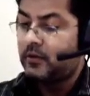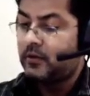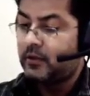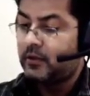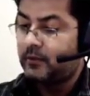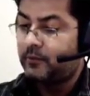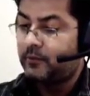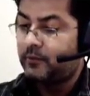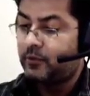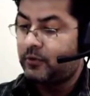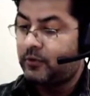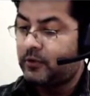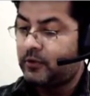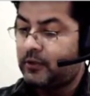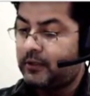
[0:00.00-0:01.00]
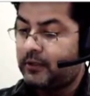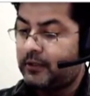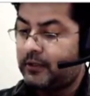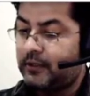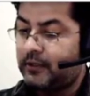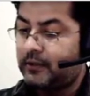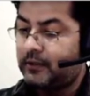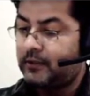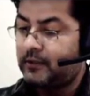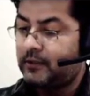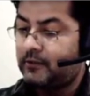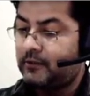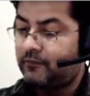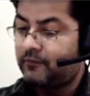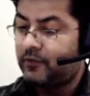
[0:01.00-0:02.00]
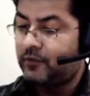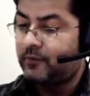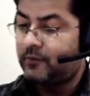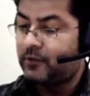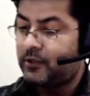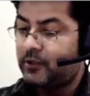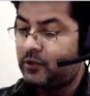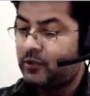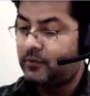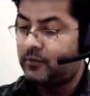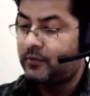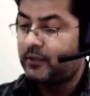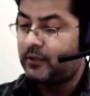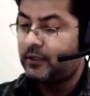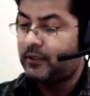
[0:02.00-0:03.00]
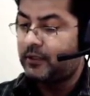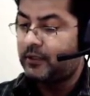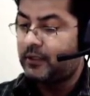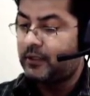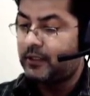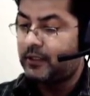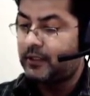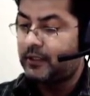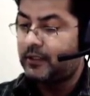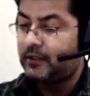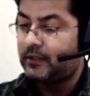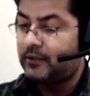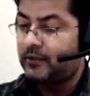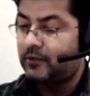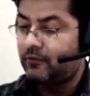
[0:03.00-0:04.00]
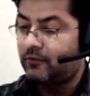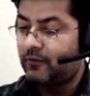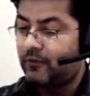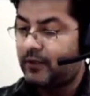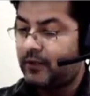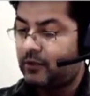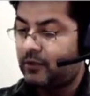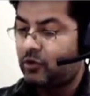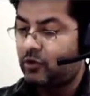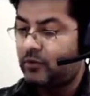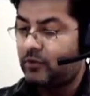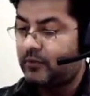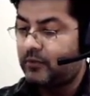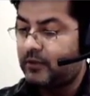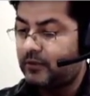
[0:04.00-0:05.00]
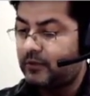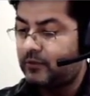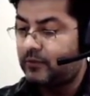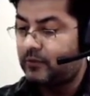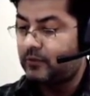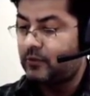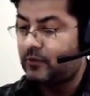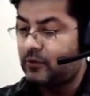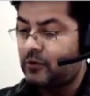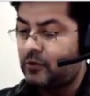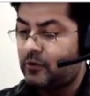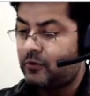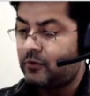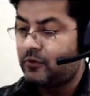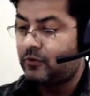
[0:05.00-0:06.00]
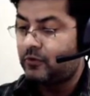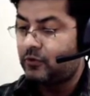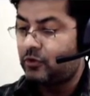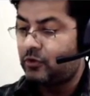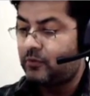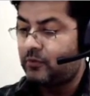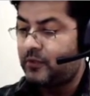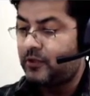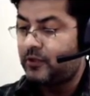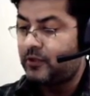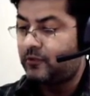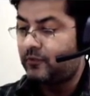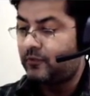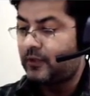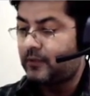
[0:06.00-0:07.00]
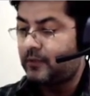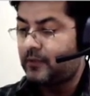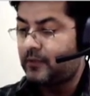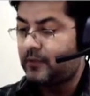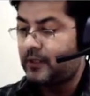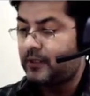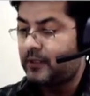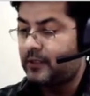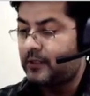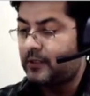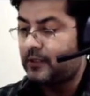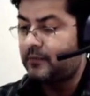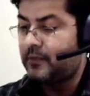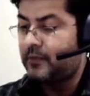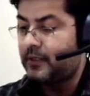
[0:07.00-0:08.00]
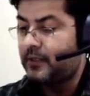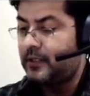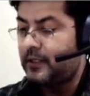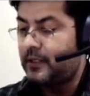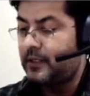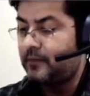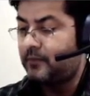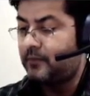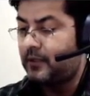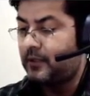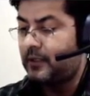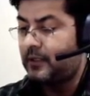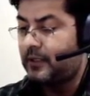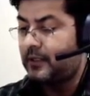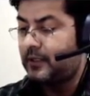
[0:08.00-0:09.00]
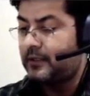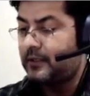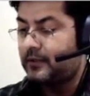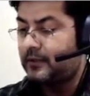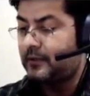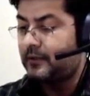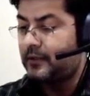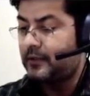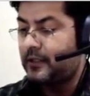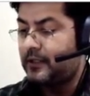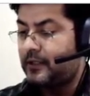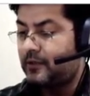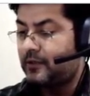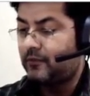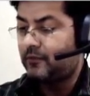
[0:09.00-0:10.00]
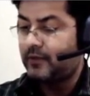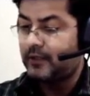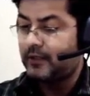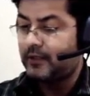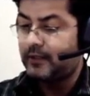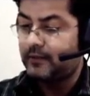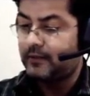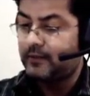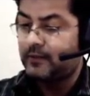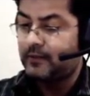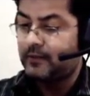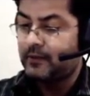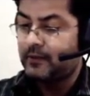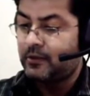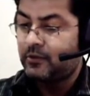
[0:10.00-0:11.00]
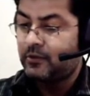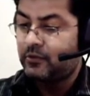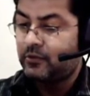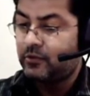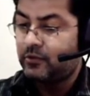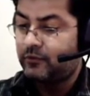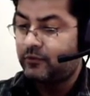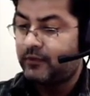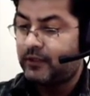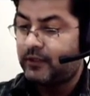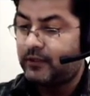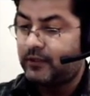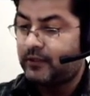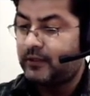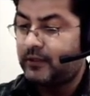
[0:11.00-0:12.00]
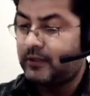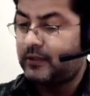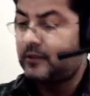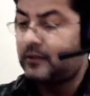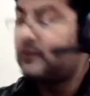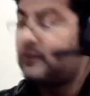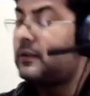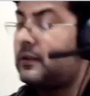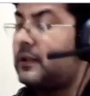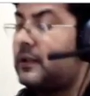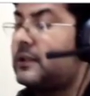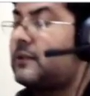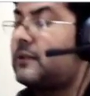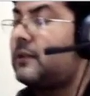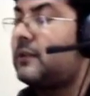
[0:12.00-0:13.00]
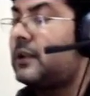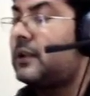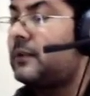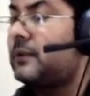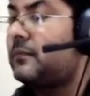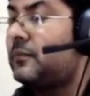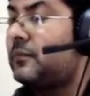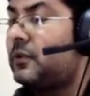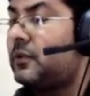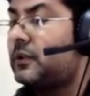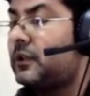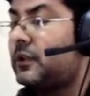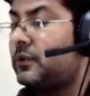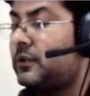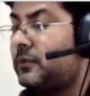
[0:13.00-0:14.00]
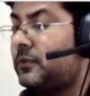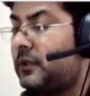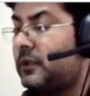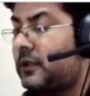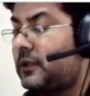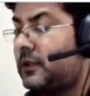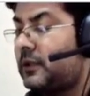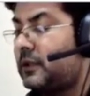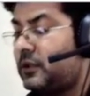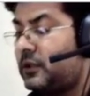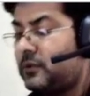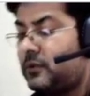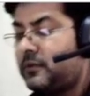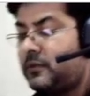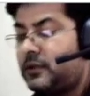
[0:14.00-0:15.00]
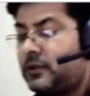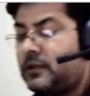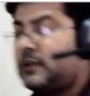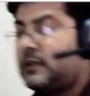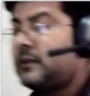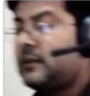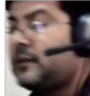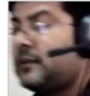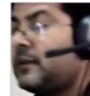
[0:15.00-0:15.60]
upon again from the denominator k square common, so b square minus bd plus d square. So we can cut k square both in numerator and denominator,